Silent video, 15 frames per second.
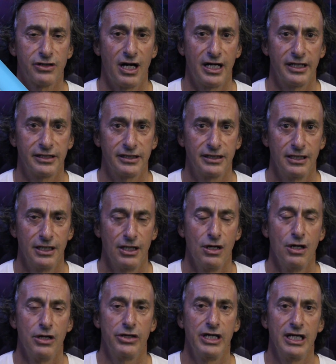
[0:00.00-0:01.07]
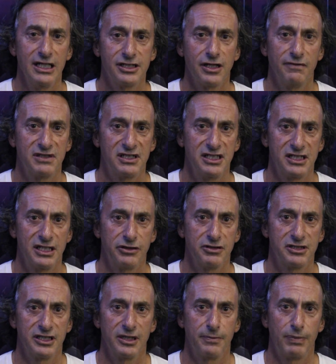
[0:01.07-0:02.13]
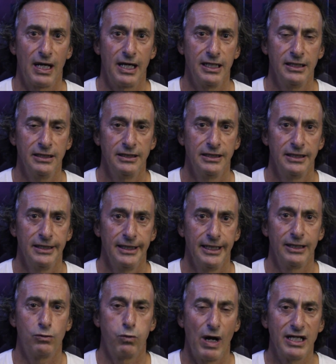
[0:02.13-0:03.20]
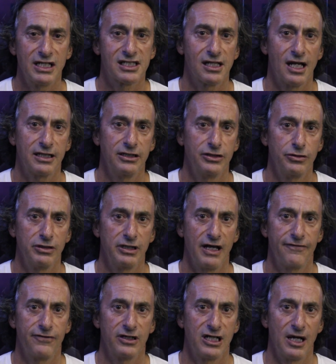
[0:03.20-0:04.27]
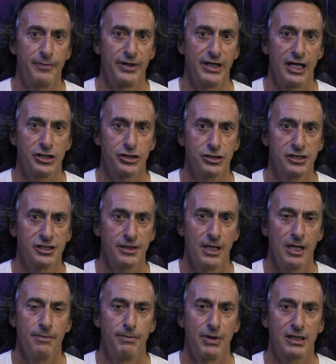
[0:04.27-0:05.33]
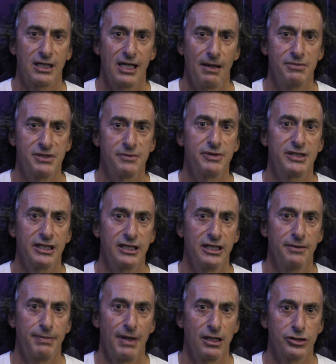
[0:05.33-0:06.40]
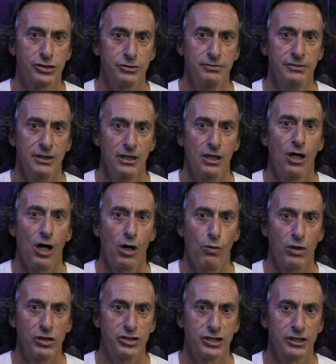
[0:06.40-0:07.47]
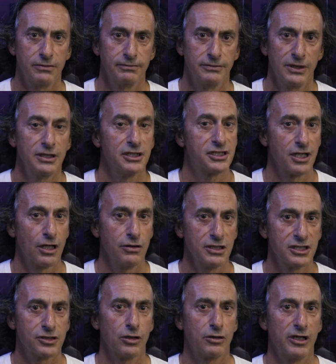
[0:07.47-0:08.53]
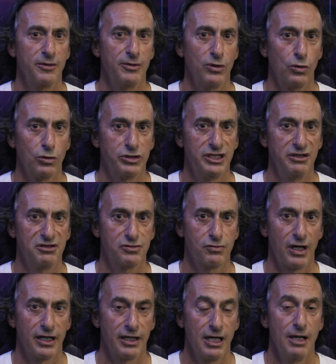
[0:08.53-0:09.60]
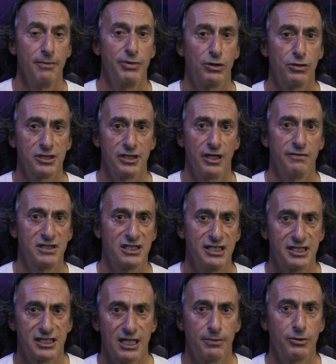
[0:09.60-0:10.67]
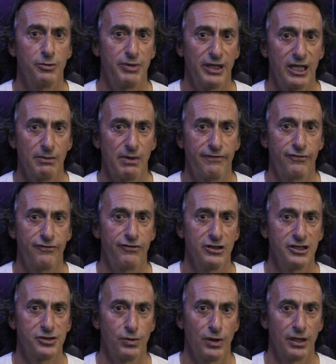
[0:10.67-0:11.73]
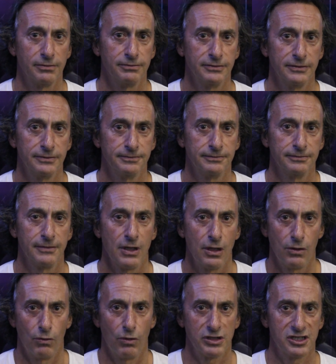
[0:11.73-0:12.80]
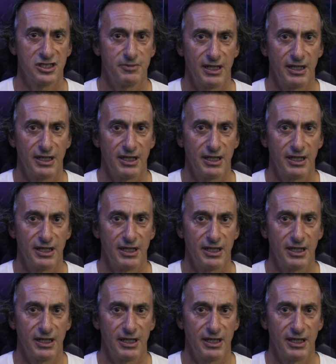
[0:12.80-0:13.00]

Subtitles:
dried. There is overseas interest in the player. It waned slightly during the African Cup of Nations, but clubs, in particular Belgium, are watching. So it's not going to be all Chiefs' way, because an overseas club could pick him up for free as well. What's the